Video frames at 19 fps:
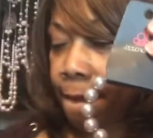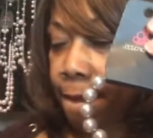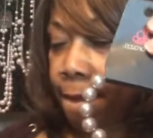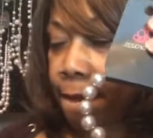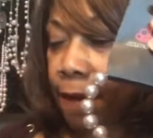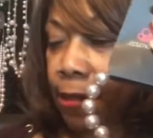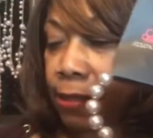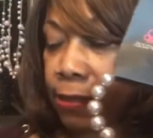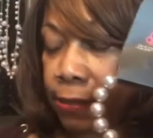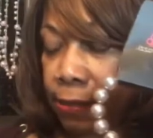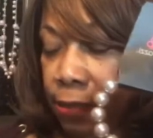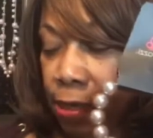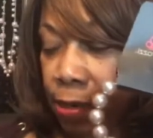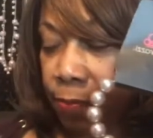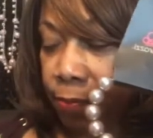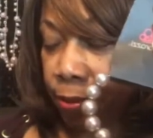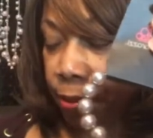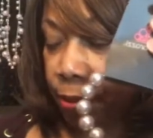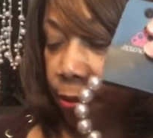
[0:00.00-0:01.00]

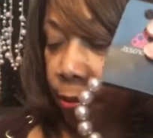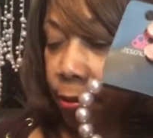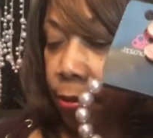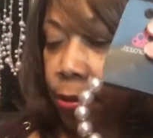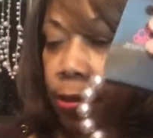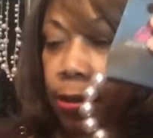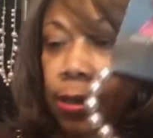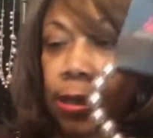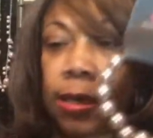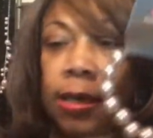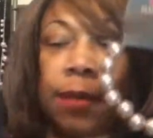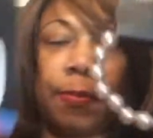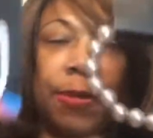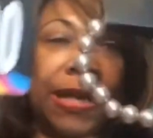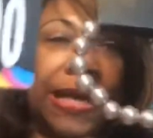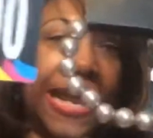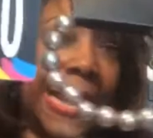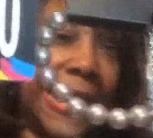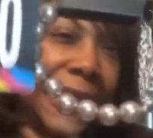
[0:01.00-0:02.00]

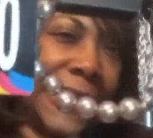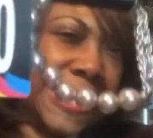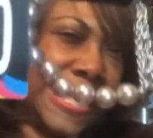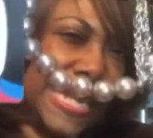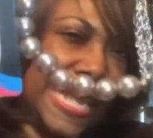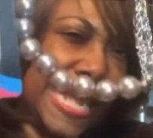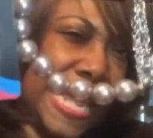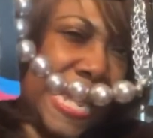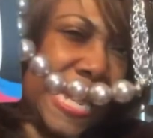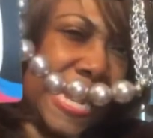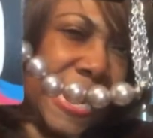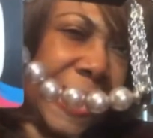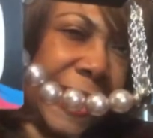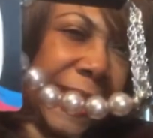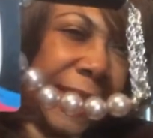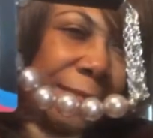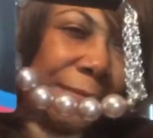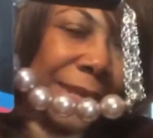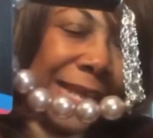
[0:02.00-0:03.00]
90 in
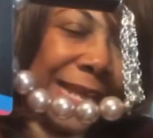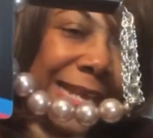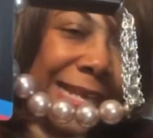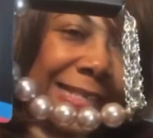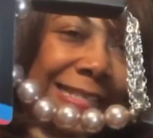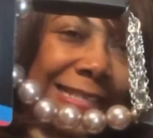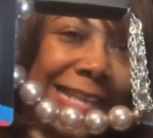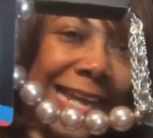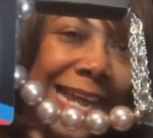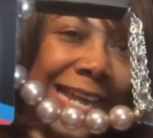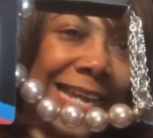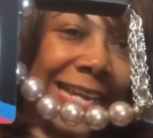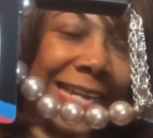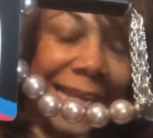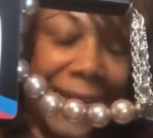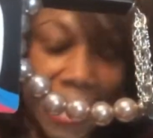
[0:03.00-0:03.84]
glam, ladies. 90